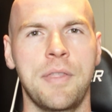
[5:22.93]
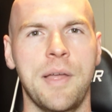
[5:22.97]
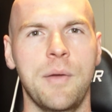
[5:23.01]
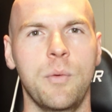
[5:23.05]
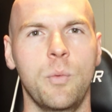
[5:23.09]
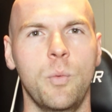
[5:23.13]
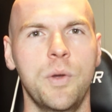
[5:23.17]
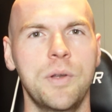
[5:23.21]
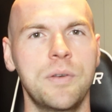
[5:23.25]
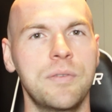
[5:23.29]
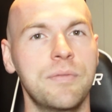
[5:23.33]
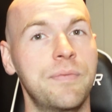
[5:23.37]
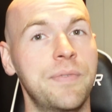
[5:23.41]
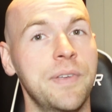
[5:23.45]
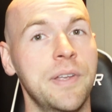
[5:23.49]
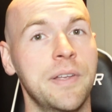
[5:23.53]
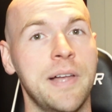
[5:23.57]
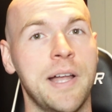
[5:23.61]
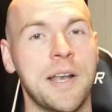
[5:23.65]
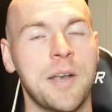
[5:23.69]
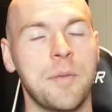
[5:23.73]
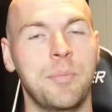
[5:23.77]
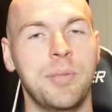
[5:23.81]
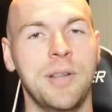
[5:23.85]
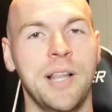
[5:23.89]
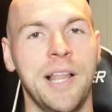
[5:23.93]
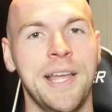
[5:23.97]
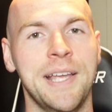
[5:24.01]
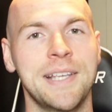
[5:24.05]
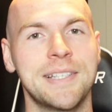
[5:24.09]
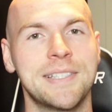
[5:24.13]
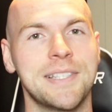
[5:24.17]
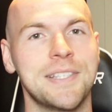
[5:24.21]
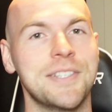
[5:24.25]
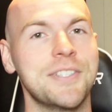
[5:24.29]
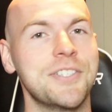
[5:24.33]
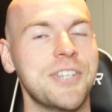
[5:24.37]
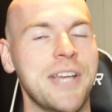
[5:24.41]
that wouldn't feel out of
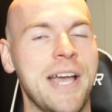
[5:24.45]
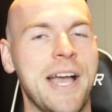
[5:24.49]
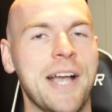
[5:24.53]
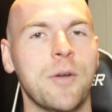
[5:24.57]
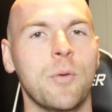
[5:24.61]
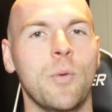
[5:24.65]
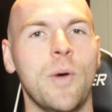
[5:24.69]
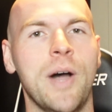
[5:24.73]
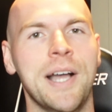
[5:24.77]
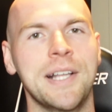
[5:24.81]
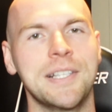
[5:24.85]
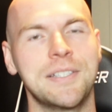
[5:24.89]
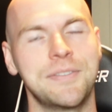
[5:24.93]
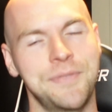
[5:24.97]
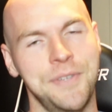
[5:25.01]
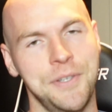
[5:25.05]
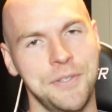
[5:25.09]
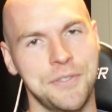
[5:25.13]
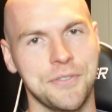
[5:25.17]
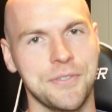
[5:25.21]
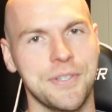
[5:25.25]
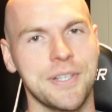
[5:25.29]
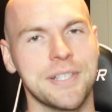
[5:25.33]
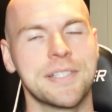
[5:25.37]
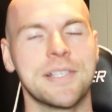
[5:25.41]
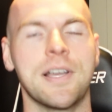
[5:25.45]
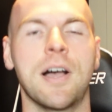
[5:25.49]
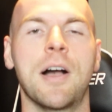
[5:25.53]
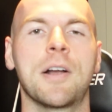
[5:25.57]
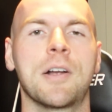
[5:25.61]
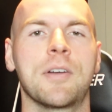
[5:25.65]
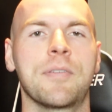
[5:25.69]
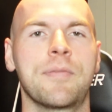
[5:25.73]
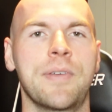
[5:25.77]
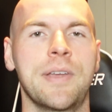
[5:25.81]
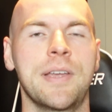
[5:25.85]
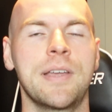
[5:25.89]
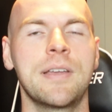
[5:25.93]
place in Jack White's future
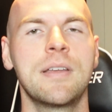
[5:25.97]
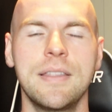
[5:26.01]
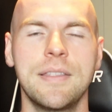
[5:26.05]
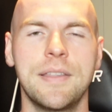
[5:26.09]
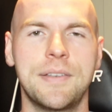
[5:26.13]
discography.